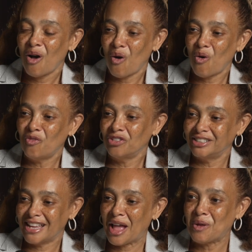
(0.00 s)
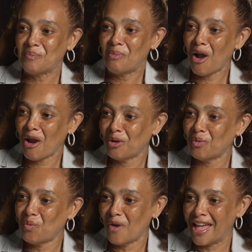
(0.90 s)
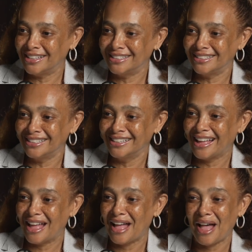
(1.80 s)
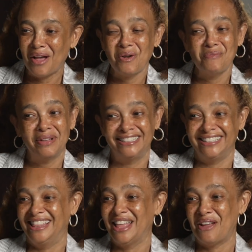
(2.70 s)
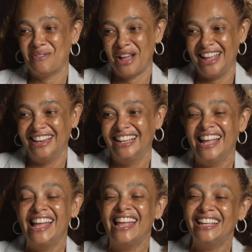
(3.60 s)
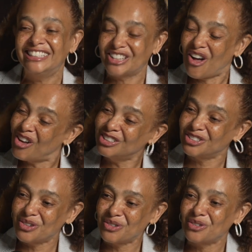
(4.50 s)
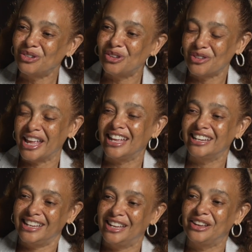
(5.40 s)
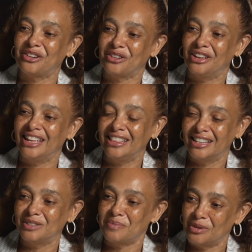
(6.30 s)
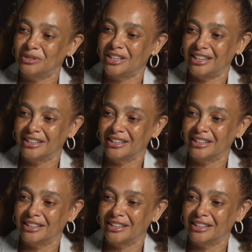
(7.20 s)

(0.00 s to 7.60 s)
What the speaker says: Overtown Park West, I hope I said that right, is also located here in this building.